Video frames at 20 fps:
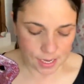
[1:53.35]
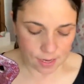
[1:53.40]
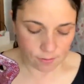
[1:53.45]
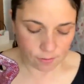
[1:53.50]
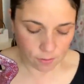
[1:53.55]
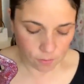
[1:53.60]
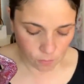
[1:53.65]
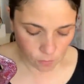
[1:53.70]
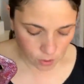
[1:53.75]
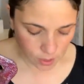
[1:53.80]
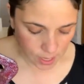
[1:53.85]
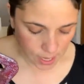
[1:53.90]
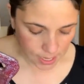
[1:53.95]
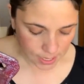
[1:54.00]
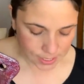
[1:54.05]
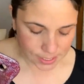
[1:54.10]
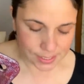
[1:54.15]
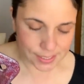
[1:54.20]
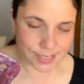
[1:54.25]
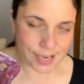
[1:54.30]
And from what I
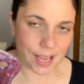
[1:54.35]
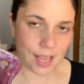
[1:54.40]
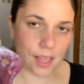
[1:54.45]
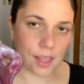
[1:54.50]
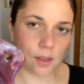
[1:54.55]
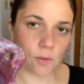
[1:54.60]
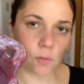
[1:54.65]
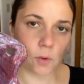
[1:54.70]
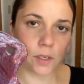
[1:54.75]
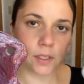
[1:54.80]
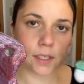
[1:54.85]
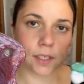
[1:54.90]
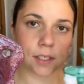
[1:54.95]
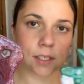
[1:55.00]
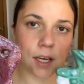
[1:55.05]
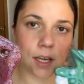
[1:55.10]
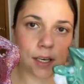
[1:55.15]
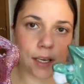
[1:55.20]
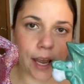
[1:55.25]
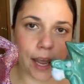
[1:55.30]
can tell and ones I
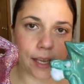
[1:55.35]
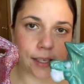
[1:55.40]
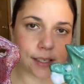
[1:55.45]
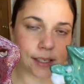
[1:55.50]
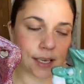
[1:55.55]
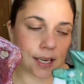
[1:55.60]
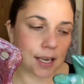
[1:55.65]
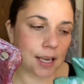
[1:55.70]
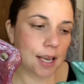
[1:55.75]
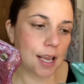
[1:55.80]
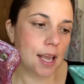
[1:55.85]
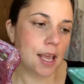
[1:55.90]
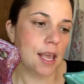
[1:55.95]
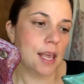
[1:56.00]
saw on Etsy,